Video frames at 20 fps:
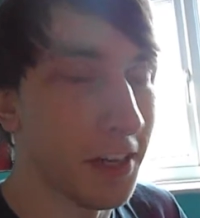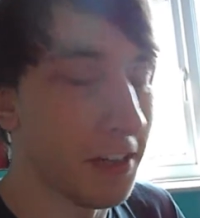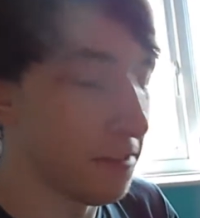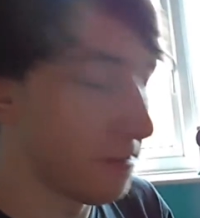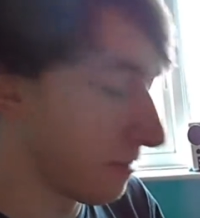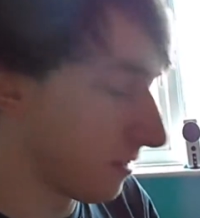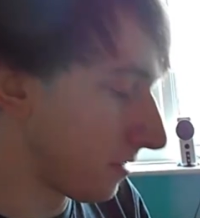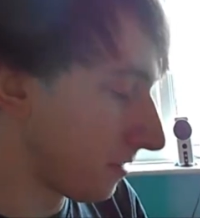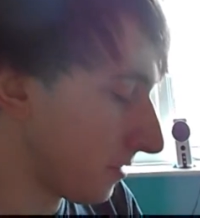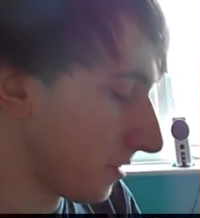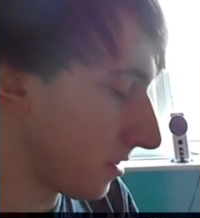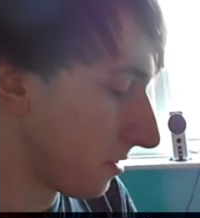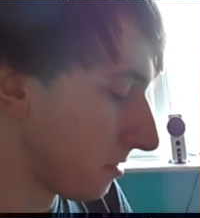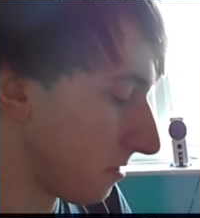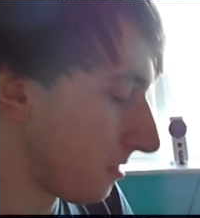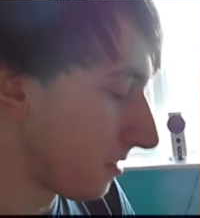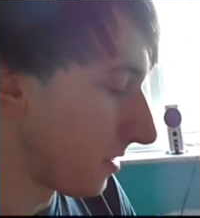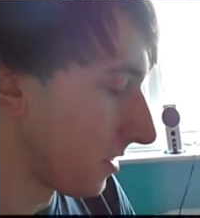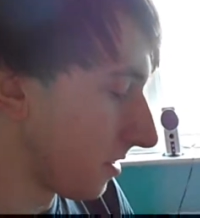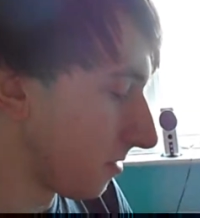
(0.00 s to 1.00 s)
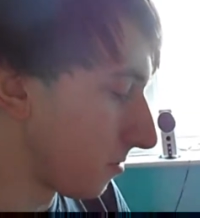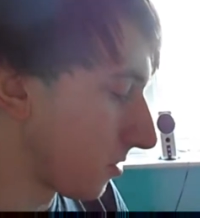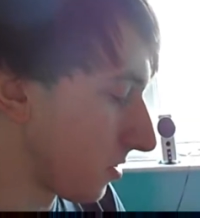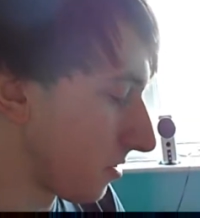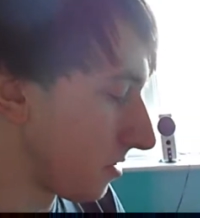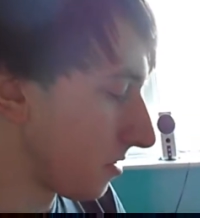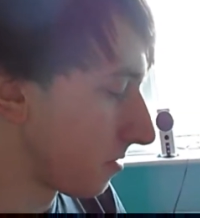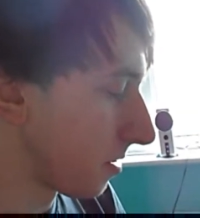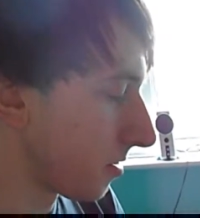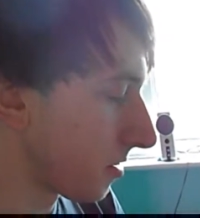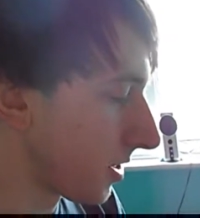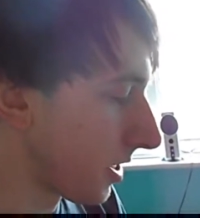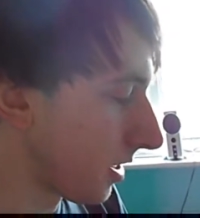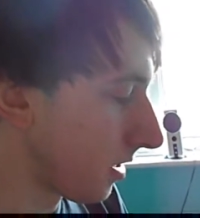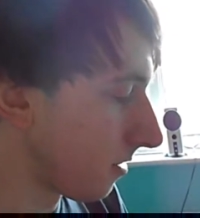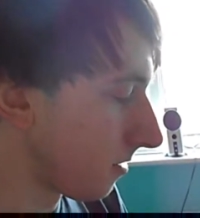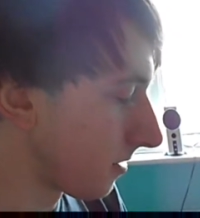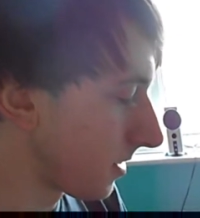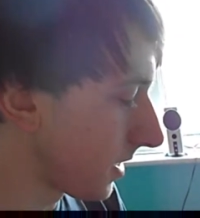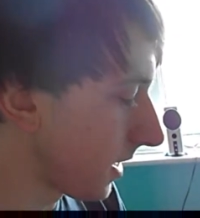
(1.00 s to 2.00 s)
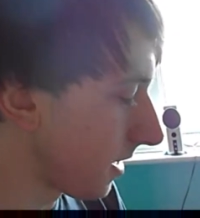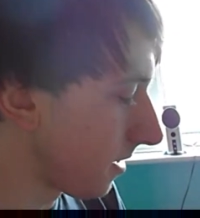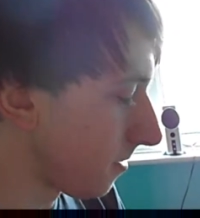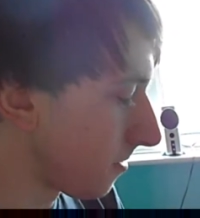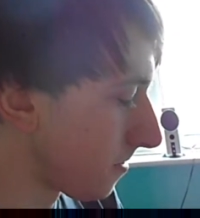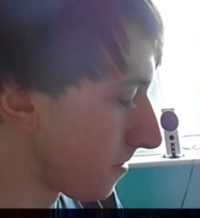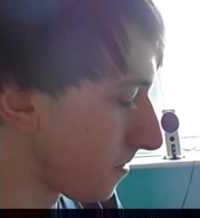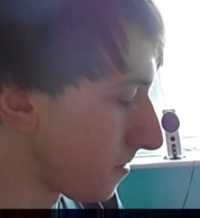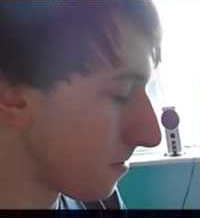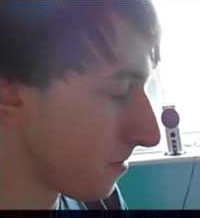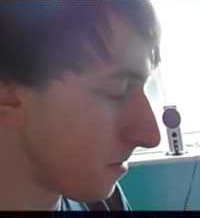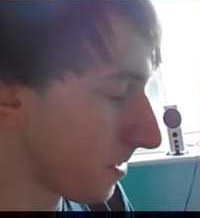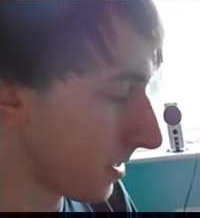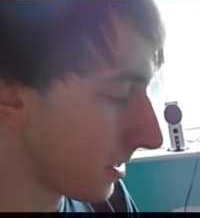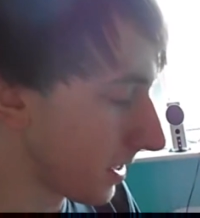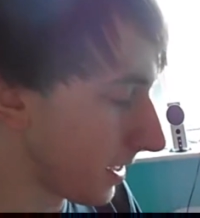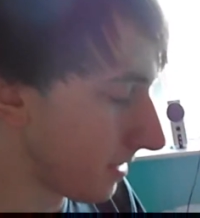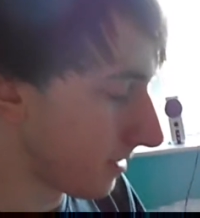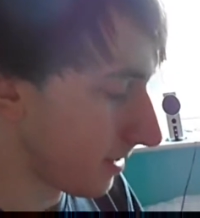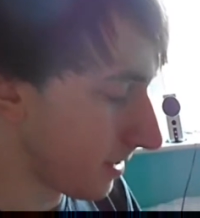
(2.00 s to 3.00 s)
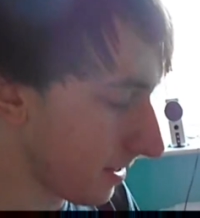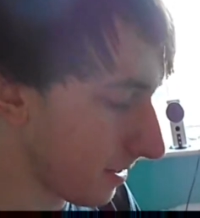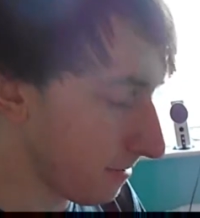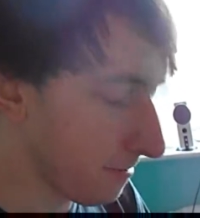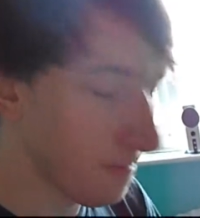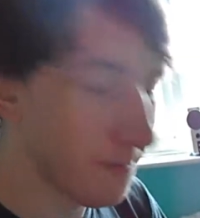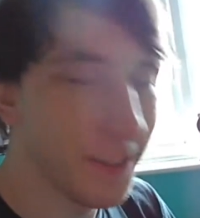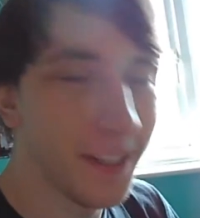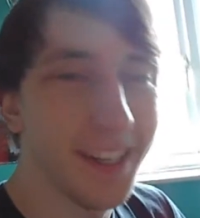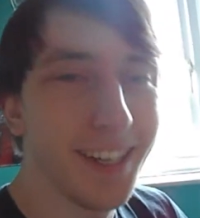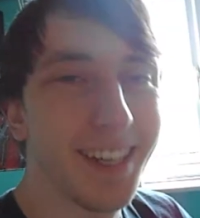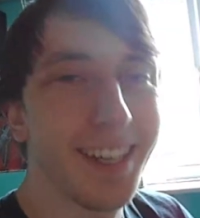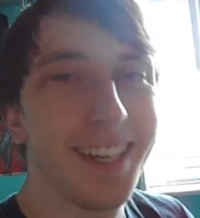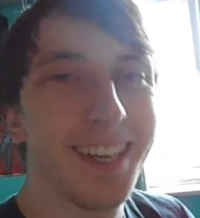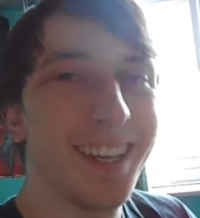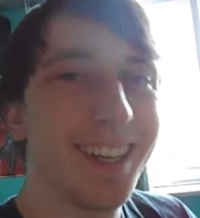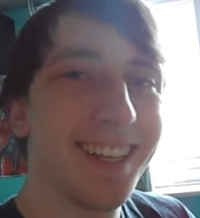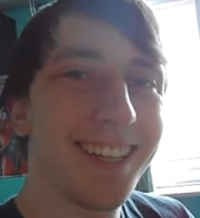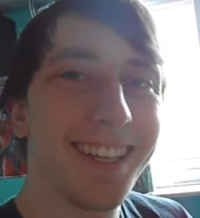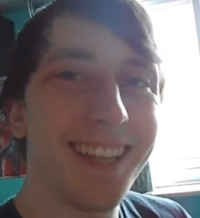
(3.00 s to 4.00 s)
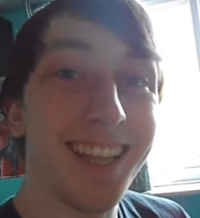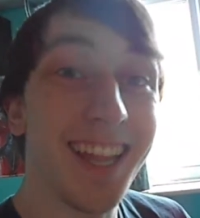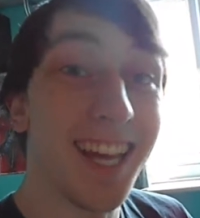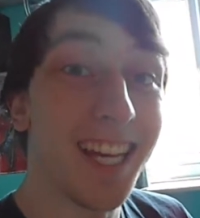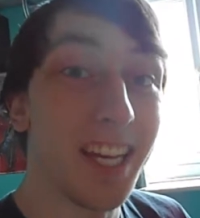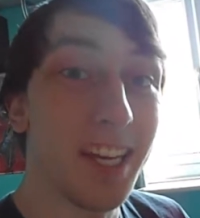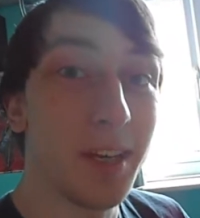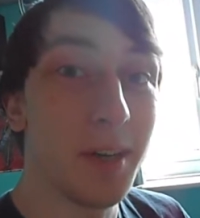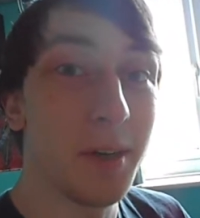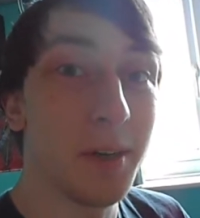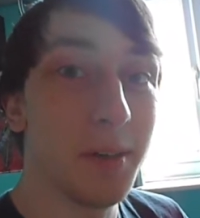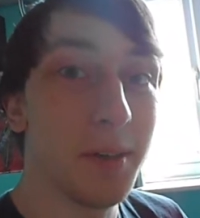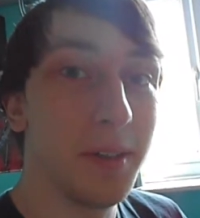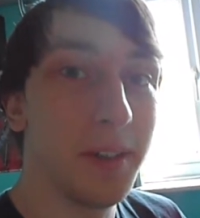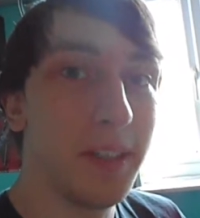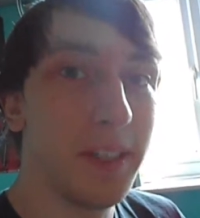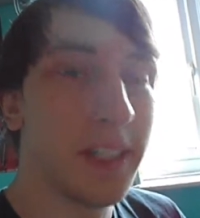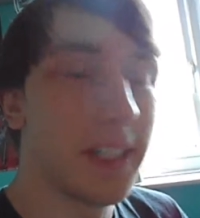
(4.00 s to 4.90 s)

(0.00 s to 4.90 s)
Nay, for the phone. I'm sure it won't take long to get it all worked out and stuff. Thank you.